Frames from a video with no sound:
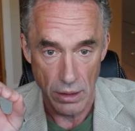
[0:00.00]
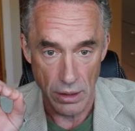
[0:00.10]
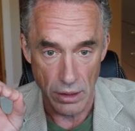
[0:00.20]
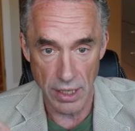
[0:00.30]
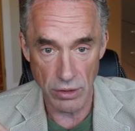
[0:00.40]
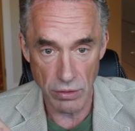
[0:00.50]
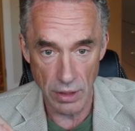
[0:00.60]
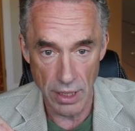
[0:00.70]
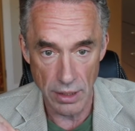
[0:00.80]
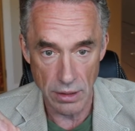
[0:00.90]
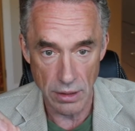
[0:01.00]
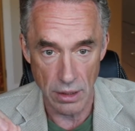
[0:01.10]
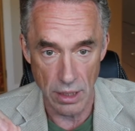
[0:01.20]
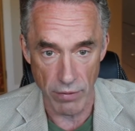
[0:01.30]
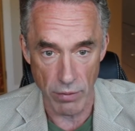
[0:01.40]
the centralized
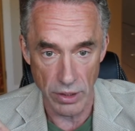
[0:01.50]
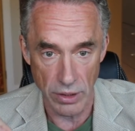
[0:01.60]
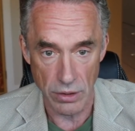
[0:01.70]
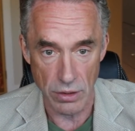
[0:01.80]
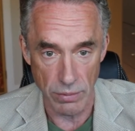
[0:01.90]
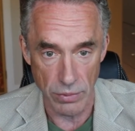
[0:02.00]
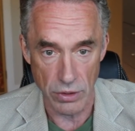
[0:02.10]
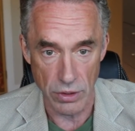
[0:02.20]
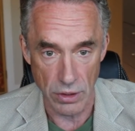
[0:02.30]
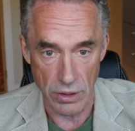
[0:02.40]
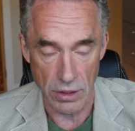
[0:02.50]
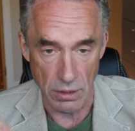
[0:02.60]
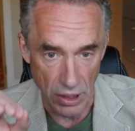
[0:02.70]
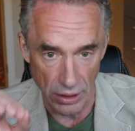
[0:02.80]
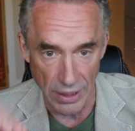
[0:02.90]
government distribution
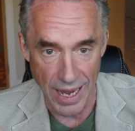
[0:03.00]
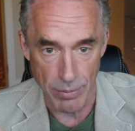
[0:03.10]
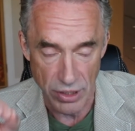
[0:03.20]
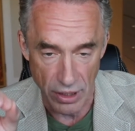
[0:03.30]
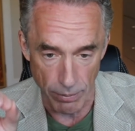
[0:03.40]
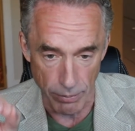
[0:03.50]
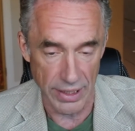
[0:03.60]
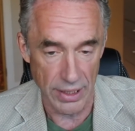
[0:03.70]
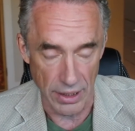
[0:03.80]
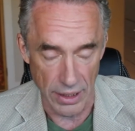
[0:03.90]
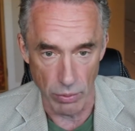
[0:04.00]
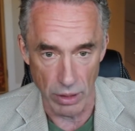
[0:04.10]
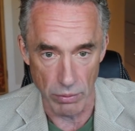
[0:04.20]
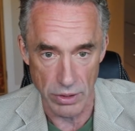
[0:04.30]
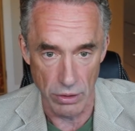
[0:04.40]
system collapsed completely when
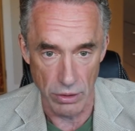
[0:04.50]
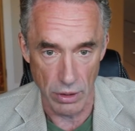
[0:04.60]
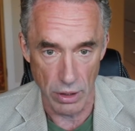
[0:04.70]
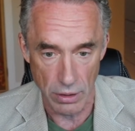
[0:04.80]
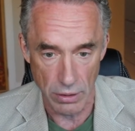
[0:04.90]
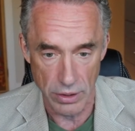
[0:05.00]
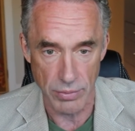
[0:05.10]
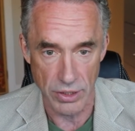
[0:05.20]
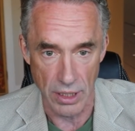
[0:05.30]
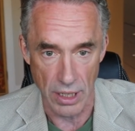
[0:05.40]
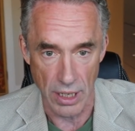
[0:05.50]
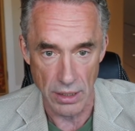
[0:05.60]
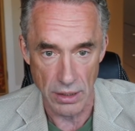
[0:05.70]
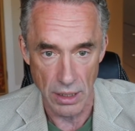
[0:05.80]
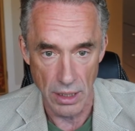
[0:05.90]
it was no longer
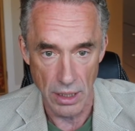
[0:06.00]
subsidized.